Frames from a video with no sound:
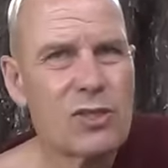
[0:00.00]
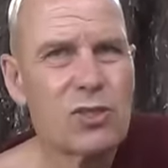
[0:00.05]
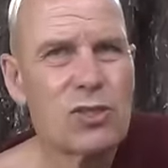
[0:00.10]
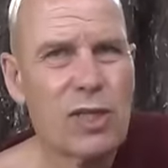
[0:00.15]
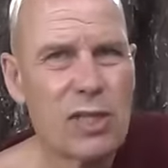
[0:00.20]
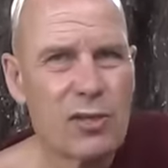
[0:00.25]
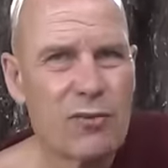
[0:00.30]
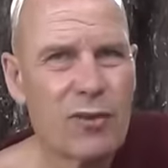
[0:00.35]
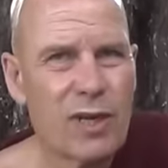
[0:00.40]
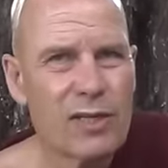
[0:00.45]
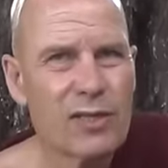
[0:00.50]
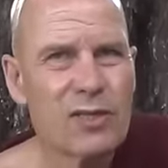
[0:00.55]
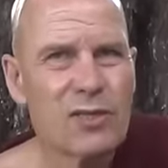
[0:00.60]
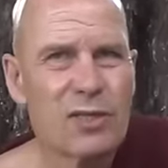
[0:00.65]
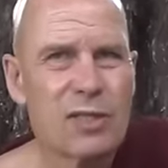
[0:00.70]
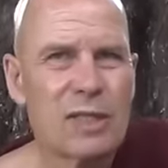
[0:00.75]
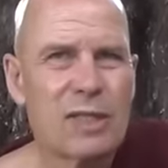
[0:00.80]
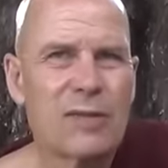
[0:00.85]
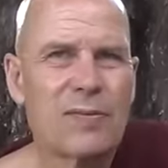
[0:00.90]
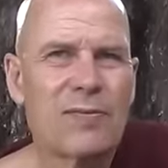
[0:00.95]

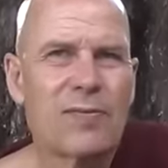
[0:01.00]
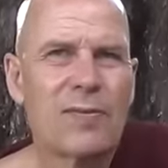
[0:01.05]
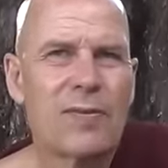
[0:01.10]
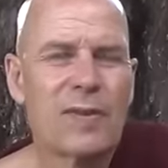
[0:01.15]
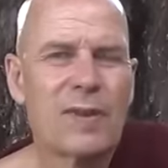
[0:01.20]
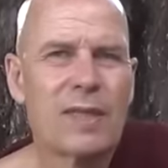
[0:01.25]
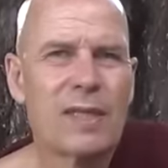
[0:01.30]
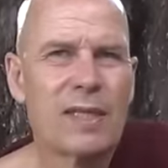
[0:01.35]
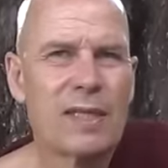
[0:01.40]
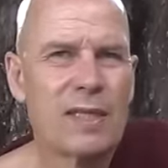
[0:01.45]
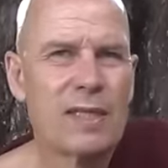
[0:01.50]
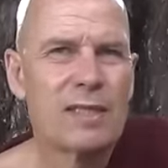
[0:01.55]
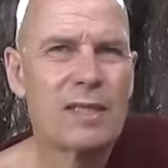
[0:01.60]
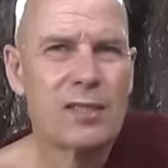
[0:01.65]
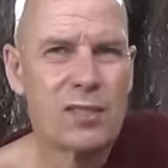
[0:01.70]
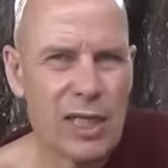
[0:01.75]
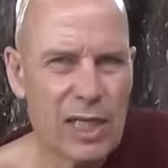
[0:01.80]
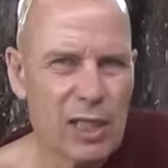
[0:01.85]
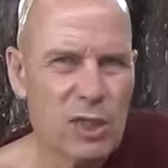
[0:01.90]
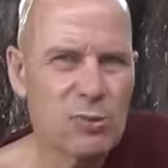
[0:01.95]
generosity,
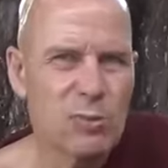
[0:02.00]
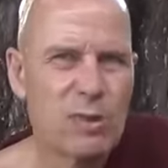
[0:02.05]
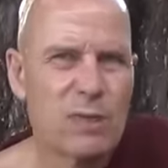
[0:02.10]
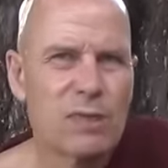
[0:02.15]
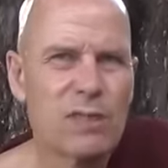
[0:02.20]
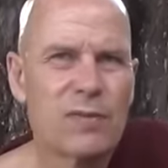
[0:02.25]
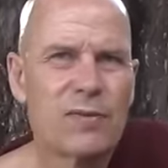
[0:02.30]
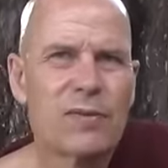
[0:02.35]
detachment.